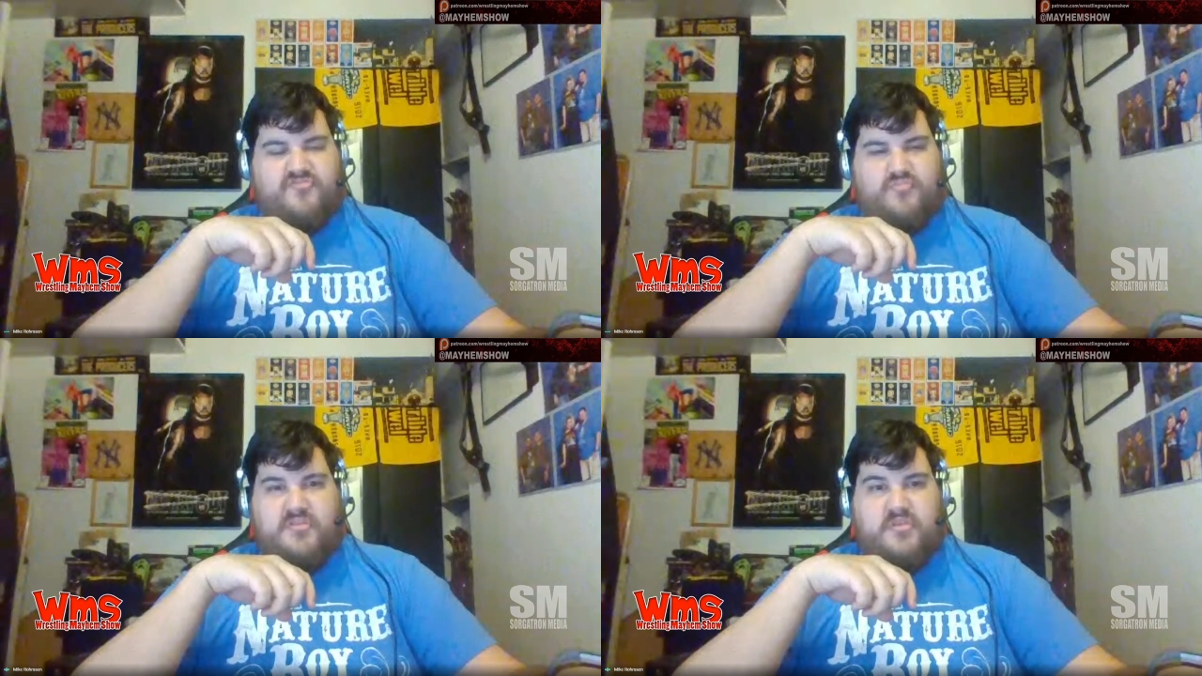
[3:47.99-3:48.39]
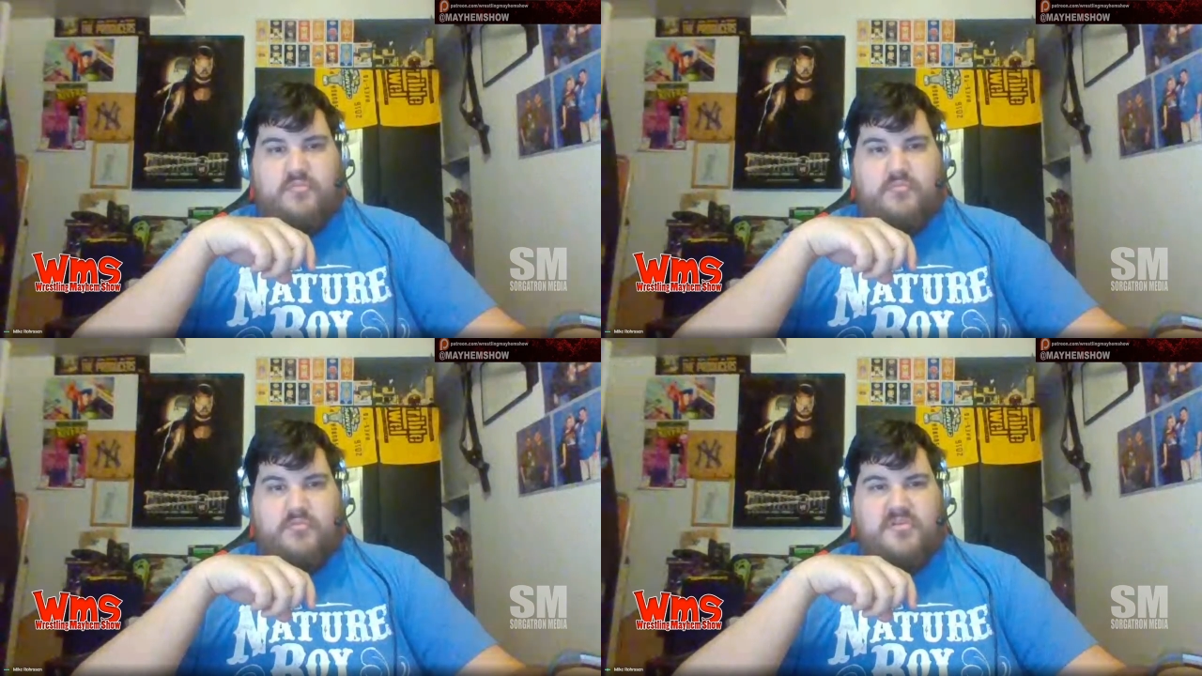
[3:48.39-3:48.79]

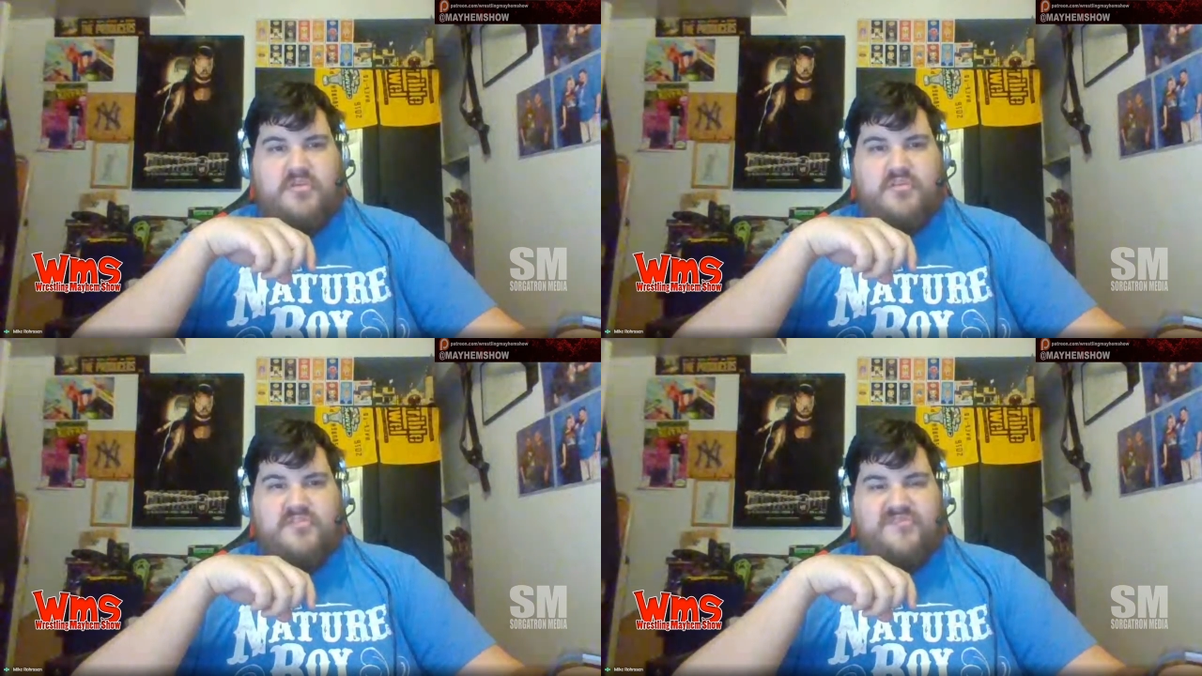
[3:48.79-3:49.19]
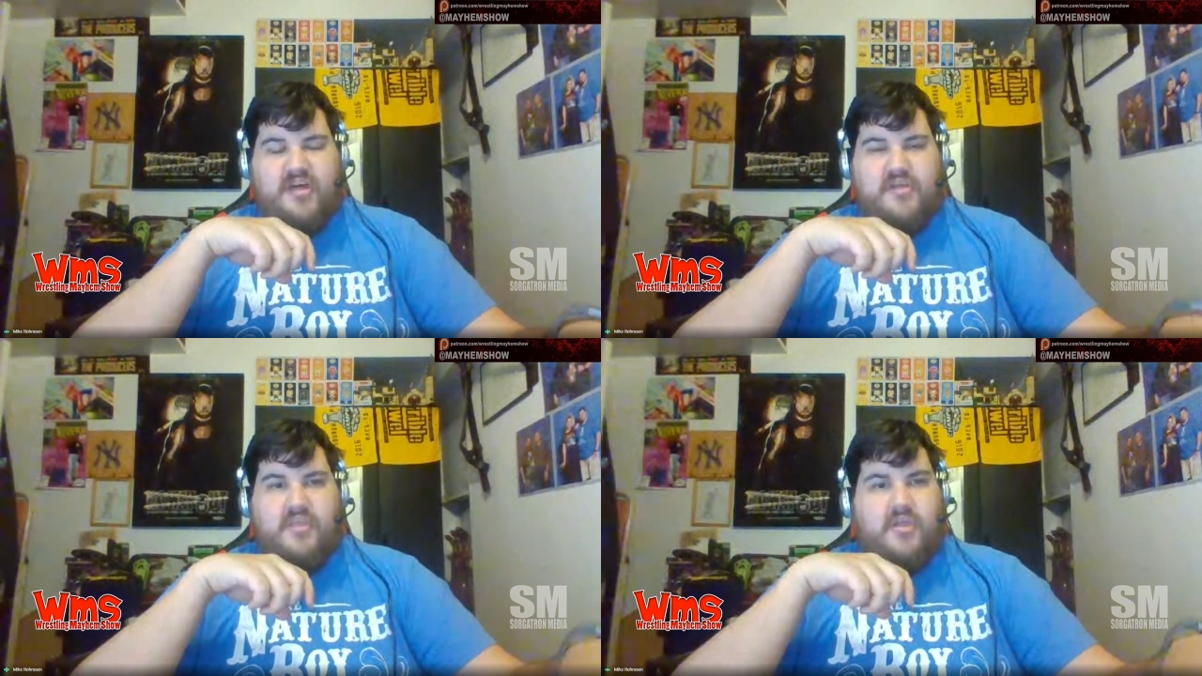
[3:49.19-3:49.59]
really, really good and
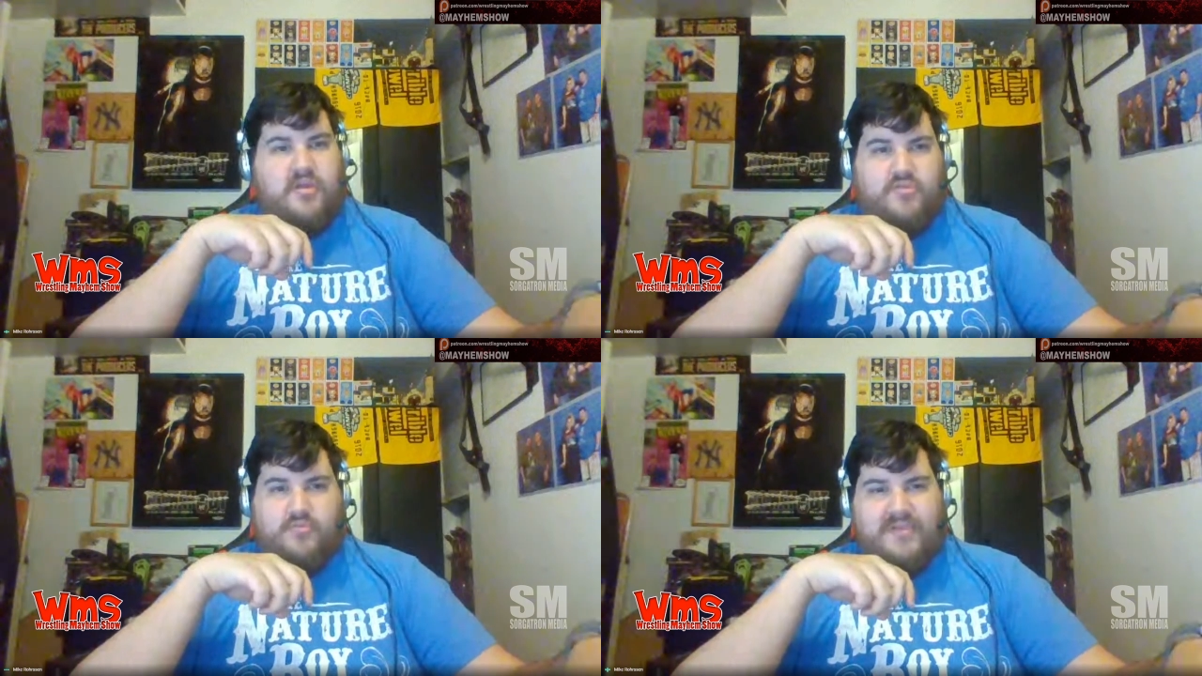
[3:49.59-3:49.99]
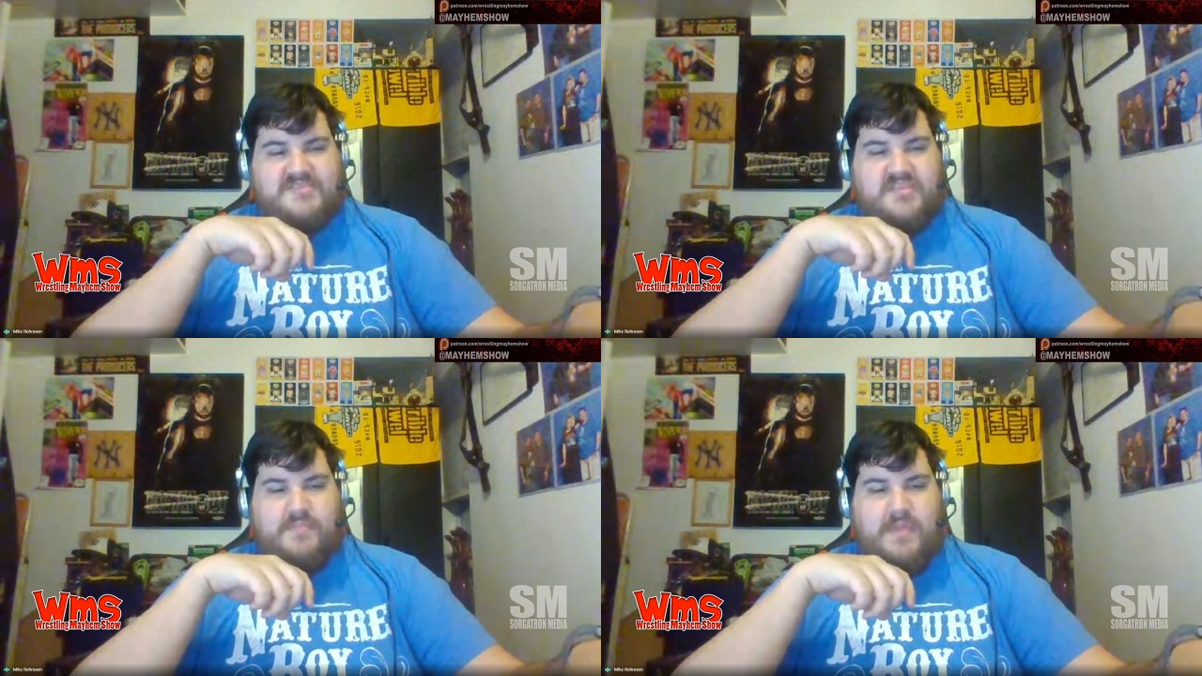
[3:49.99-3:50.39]
solid. The
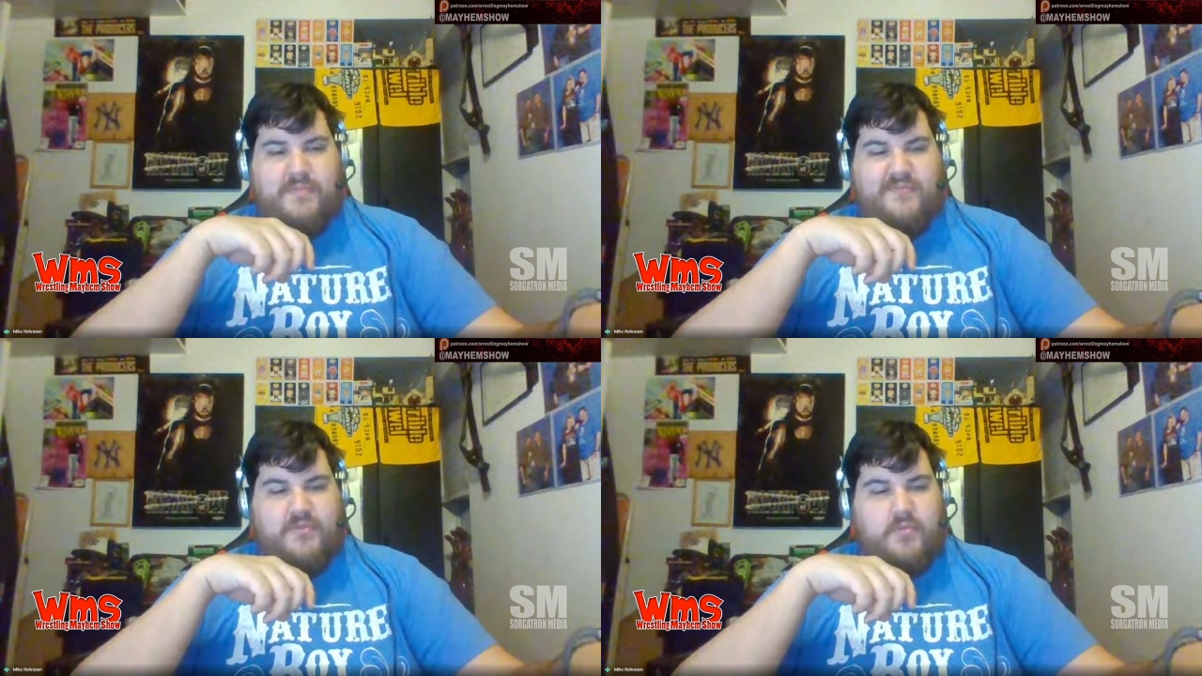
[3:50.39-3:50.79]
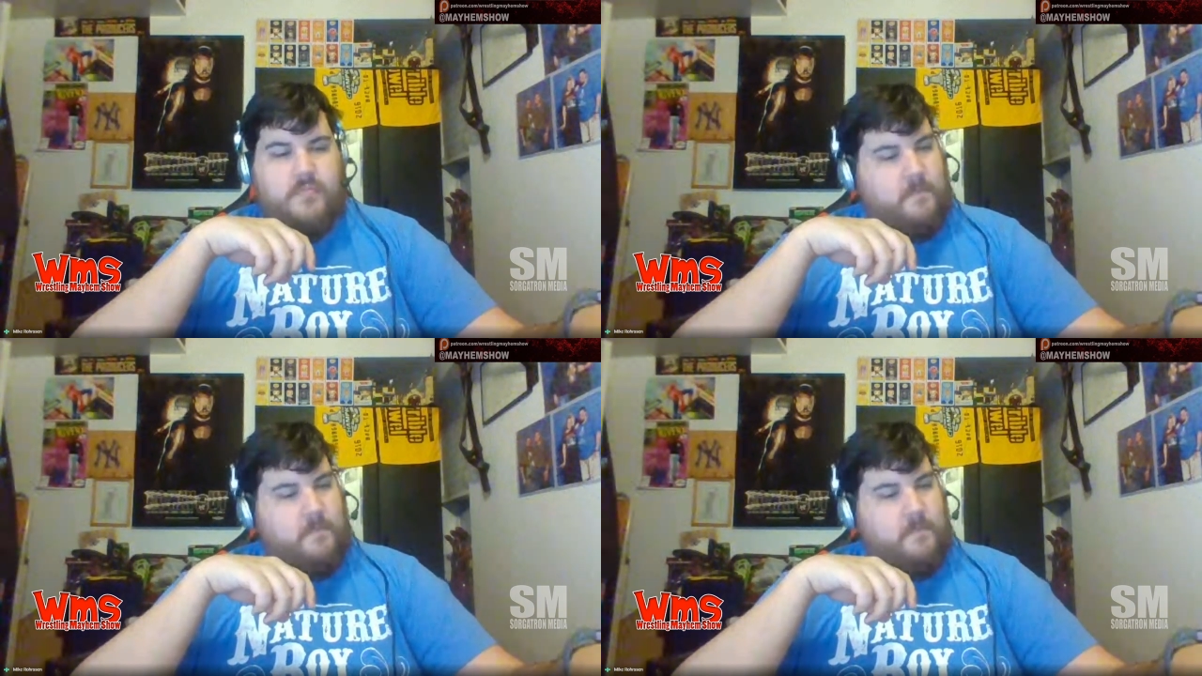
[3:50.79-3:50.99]
rest of the pay per view,